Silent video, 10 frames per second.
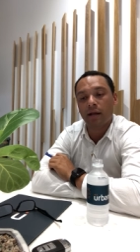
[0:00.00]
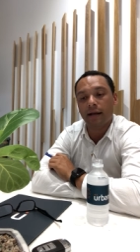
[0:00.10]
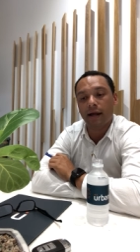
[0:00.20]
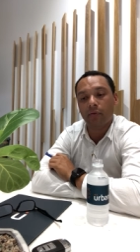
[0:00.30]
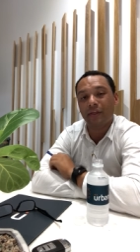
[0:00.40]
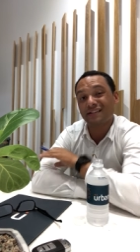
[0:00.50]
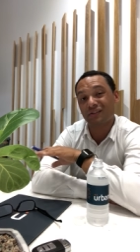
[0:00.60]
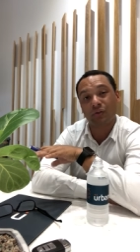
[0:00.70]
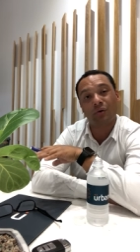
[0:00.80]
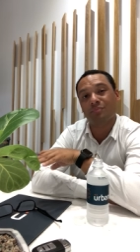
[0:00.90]
Now, that's
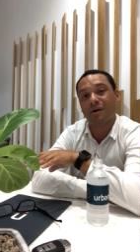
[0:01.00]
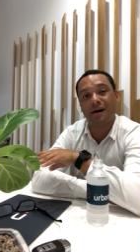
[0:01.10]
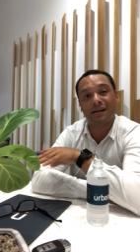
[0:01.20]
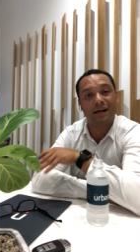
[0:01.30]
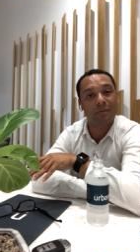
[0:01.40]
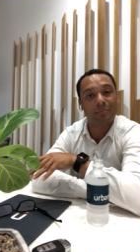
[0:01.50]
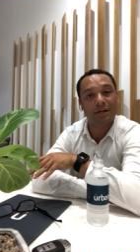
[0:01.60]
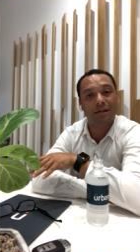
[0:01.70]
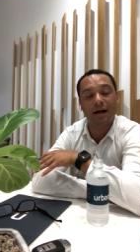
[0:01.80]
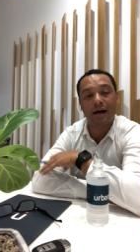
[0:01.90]
a third party
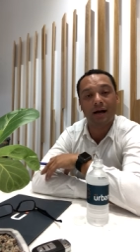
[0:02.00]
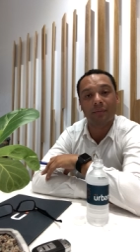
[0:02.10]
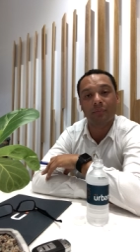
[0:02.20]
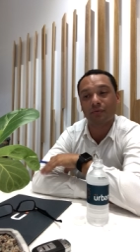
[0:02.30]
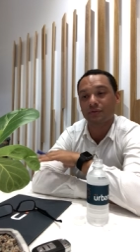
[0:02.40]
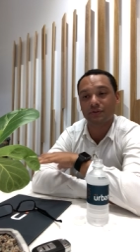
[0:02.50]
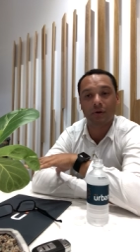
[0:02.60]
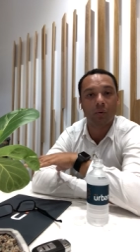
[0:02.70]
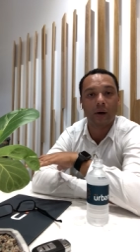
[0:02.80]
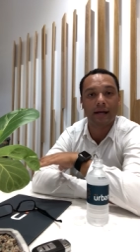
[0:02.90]
company. Um, there is
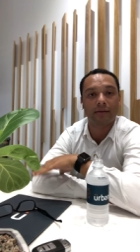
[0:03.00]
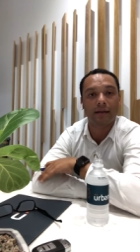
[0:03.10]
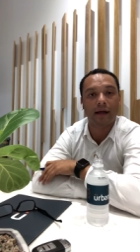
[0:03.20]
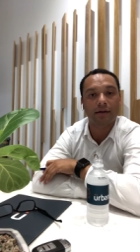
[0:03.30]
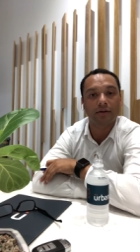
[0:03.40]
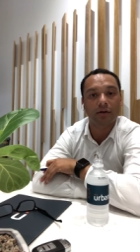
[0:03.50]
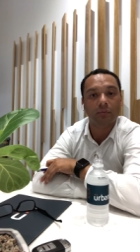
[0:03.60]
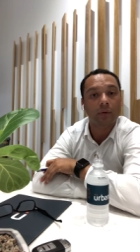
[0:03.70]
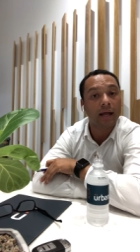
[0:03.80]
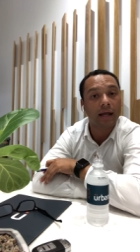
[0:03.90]
no way that you know
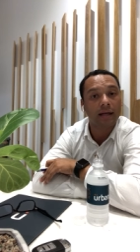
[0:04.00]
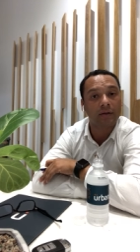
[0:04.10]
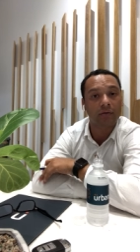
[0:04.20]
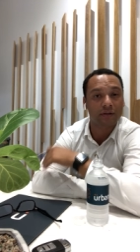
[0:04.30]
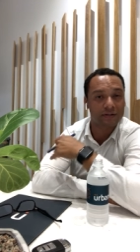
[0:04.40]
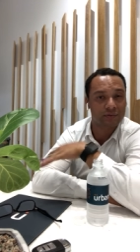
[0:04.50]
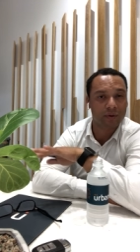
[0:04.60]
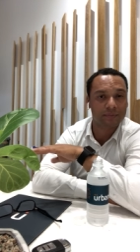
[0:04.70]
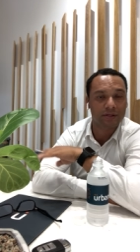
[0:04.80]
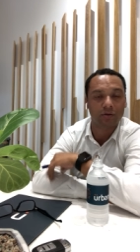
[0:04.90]
anything is
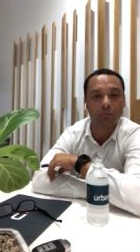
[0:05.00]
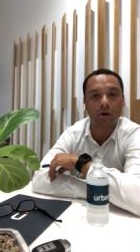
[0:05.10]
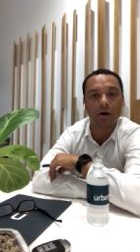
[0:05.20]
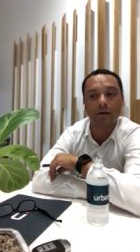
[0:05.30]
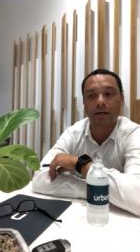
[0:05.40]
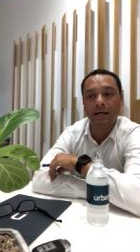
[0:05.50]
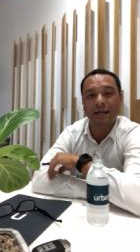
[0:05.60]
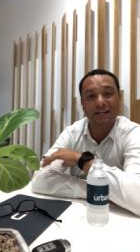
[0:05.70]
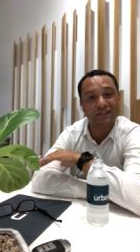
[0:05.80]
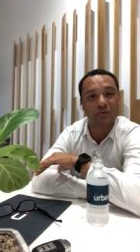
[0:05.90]
swept under the rug.
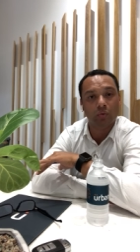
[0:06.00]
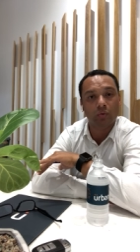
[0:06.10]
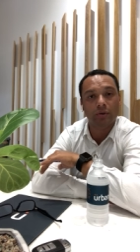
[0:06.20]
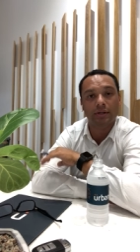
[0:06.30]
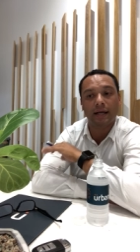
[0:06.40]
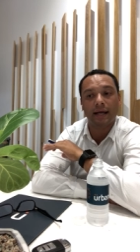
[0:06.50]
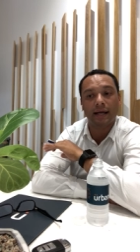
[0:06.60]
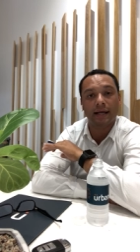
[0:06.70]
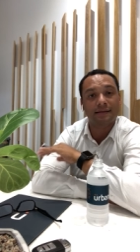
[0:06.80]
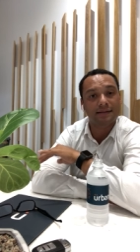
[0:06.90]
It's sorted
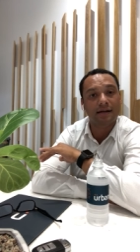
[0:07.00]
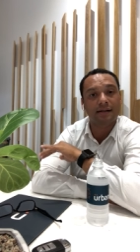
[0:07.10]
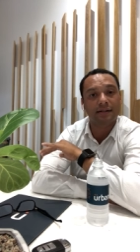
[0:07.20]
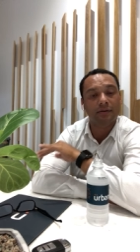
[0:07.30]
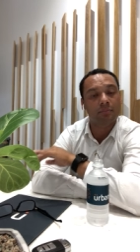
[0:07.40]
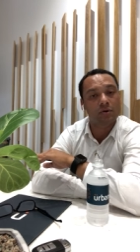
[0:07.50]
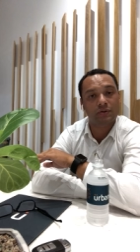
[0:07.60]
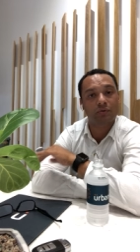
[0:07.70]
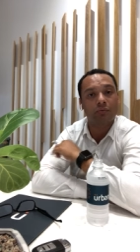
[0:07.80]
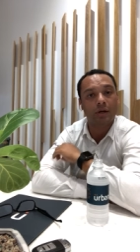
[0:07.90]
and done in the
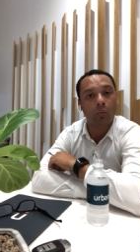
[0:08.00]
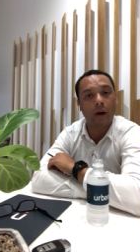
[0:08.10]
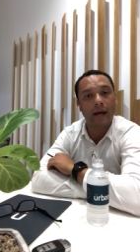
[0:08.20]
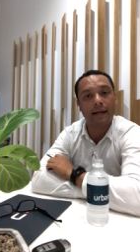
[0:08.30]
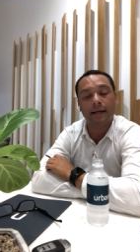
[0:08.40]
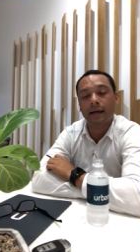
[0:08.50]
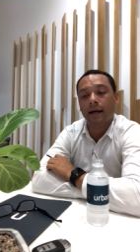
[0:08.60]
most correct way.